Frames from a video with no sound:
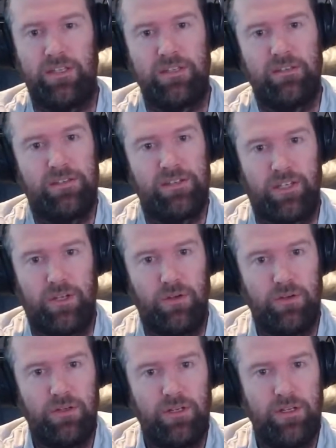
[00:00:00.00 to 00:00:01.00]
It's
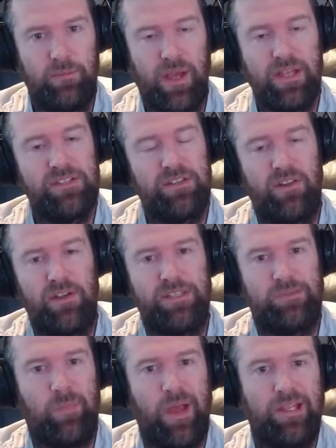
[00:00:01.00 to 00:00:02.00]
security
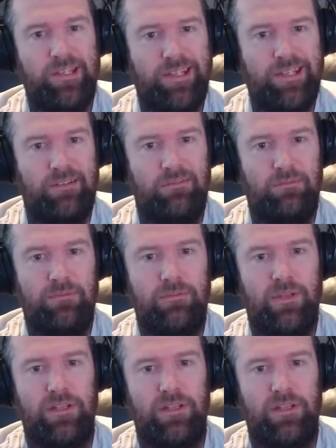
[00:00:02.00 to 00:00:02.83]
baselines baked in.